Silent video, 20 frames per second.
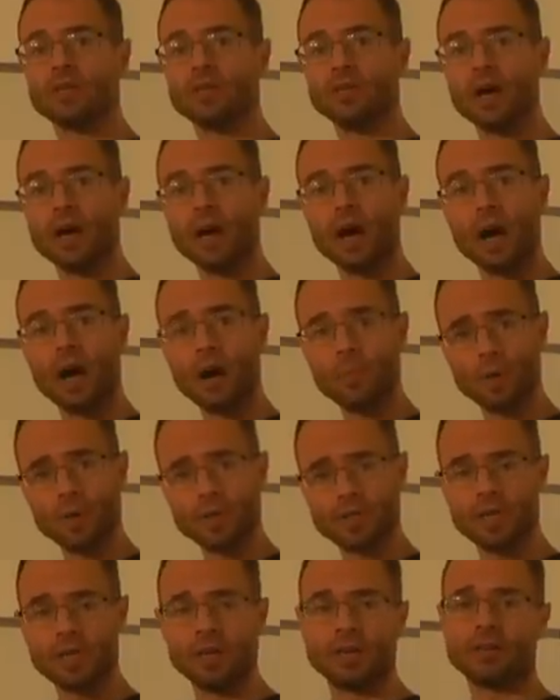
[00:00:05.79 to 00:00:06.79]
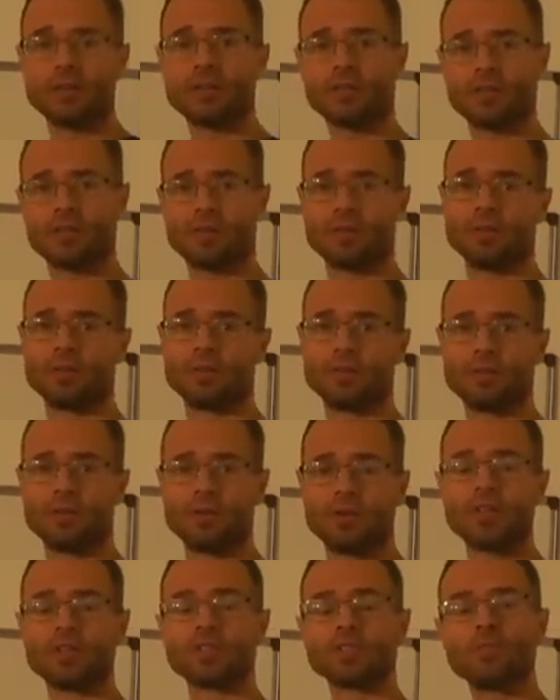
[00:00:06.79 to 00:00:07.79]
The upper teeth
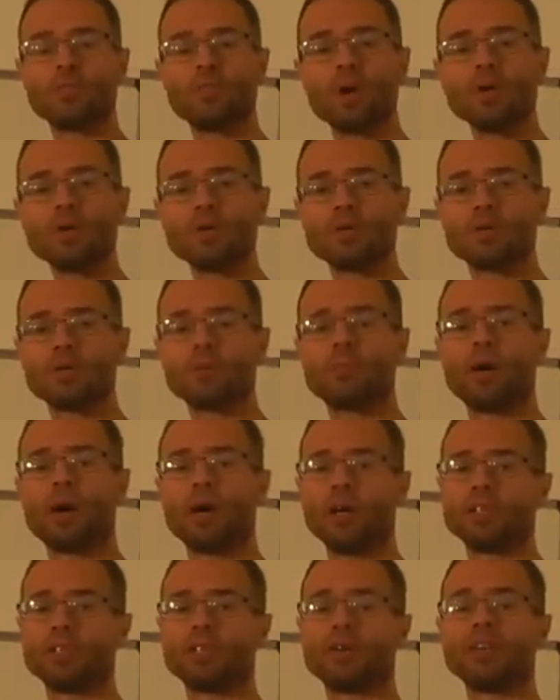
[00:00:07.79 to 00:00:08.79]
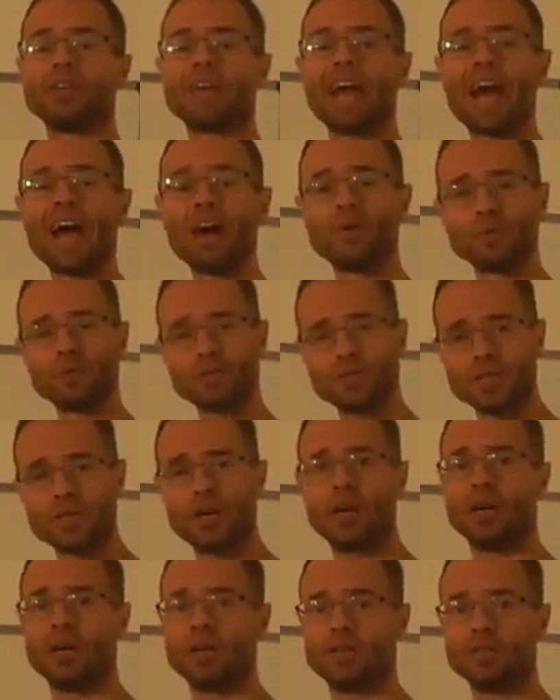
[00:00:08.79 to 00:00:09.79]
are supposed to bite on the
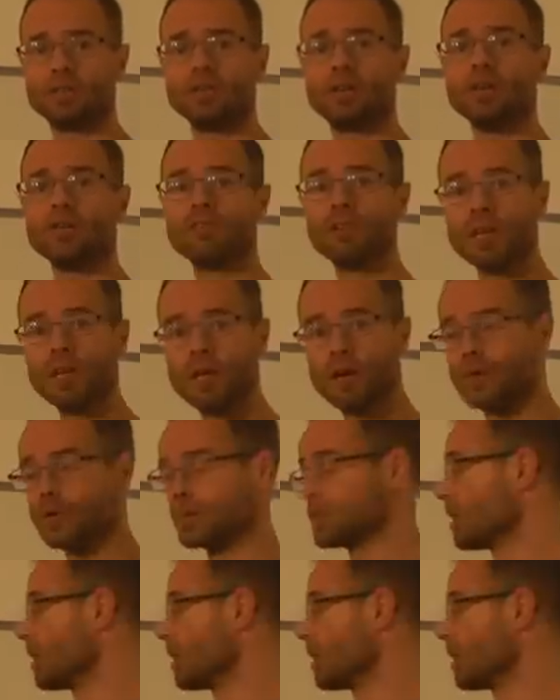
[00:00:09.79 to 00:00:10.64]
outside of the lower